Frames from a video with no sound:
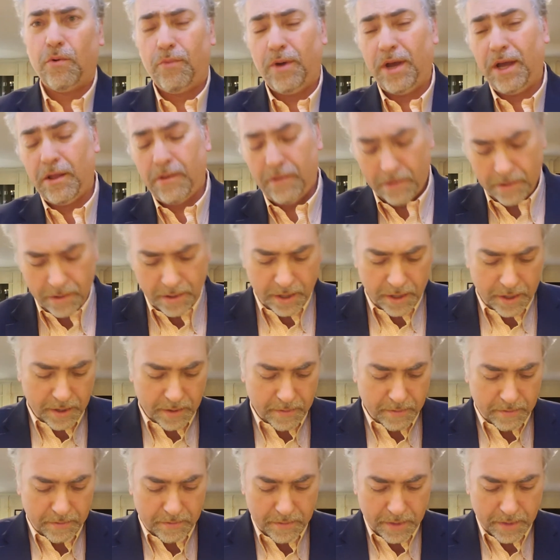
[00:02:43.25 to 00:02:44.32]
Well,
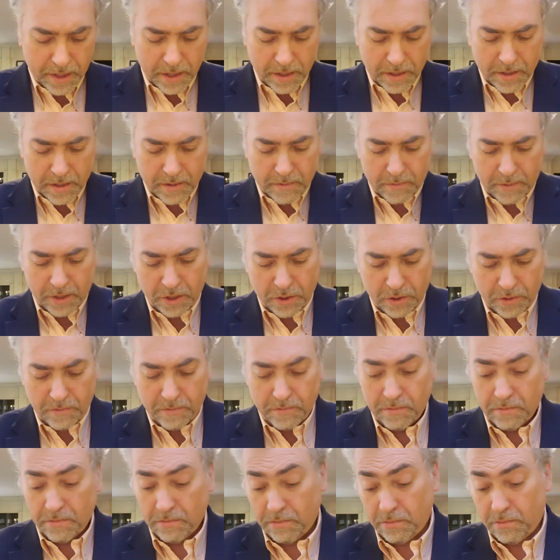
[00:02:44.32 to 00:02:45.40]
you
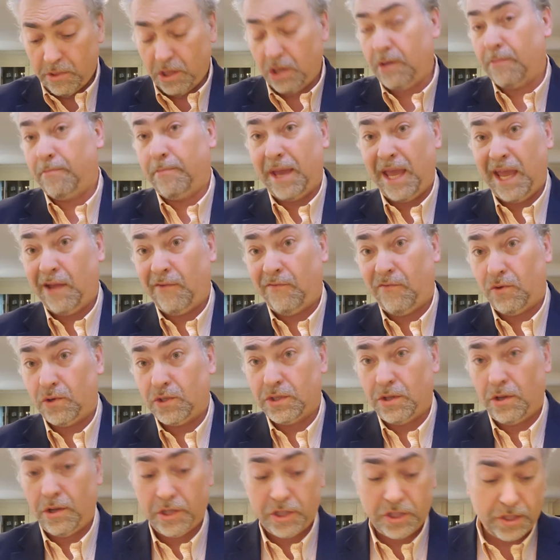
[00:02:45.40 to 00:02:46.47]
can bang for as
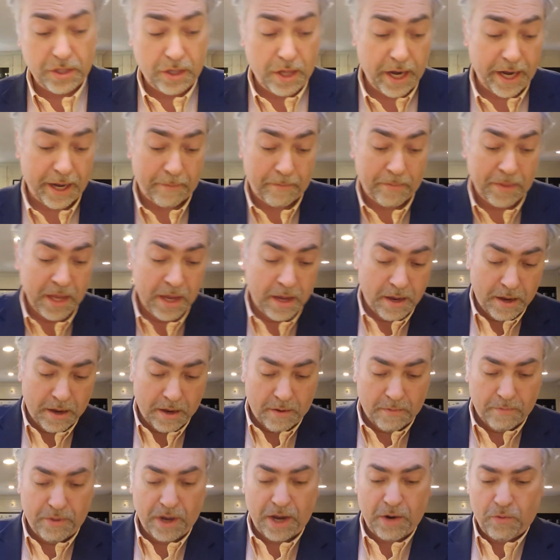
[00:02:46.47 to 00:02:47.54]
long as you like.
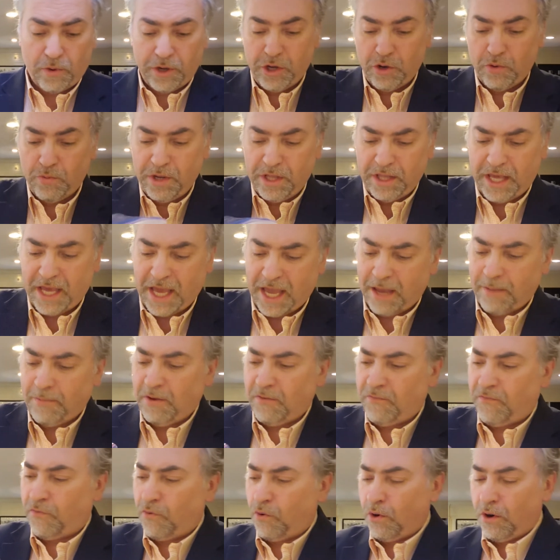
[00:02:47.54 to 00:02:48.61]
But what you're really aiming
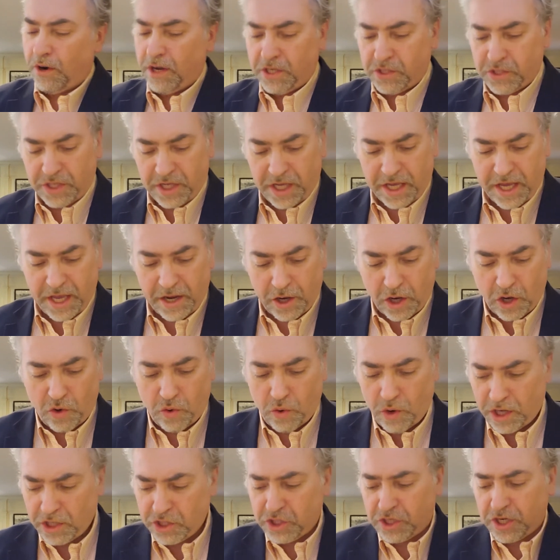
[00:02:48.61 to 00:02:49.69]
for is to get a
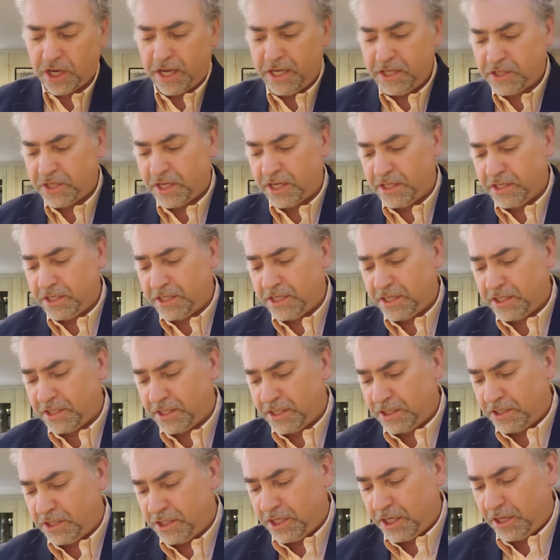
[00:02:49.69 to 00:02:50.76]
crushed ice
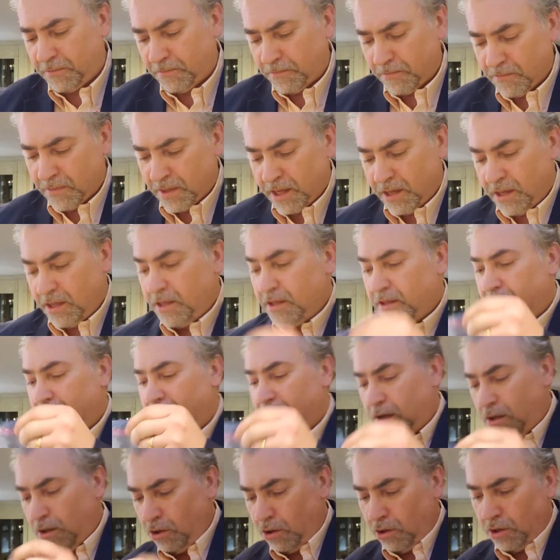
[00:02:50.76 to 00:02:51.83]
consistency that
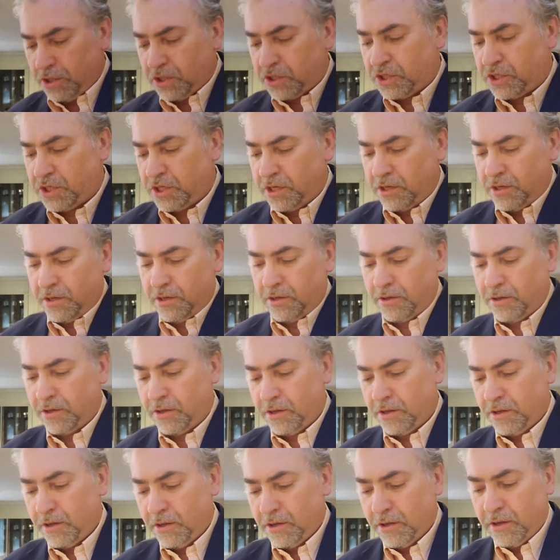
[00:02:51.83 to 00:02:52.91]
looks
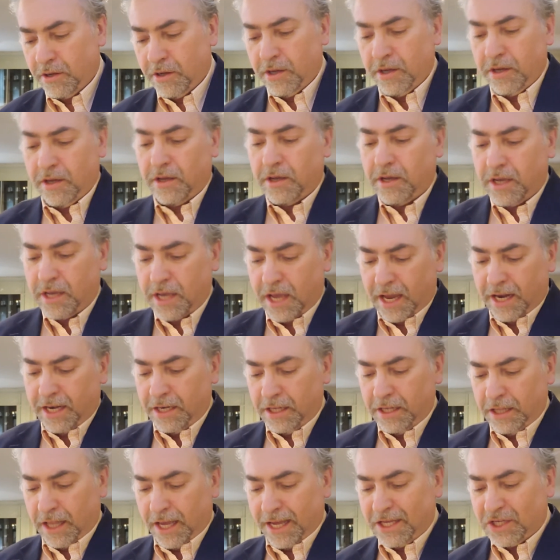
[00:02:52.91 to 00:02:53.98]
kind
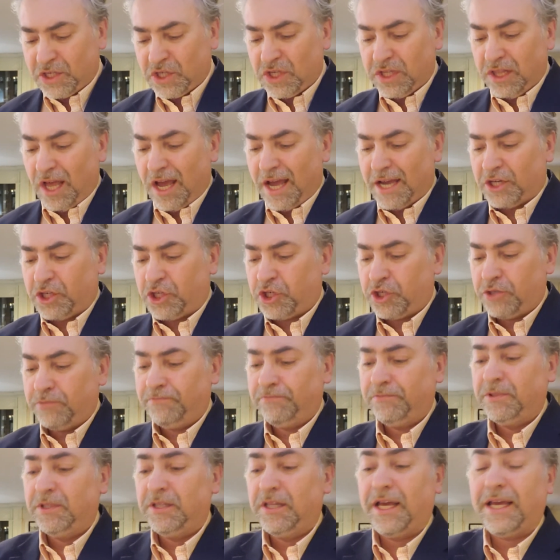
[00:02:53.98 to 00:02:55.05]
of like slush,
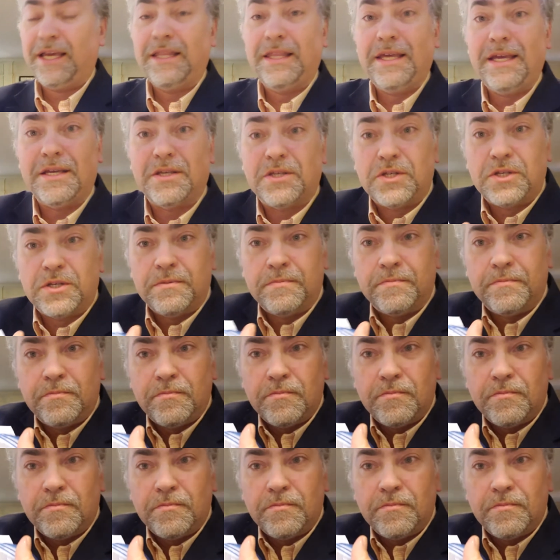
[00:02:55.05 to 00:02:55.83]
like this.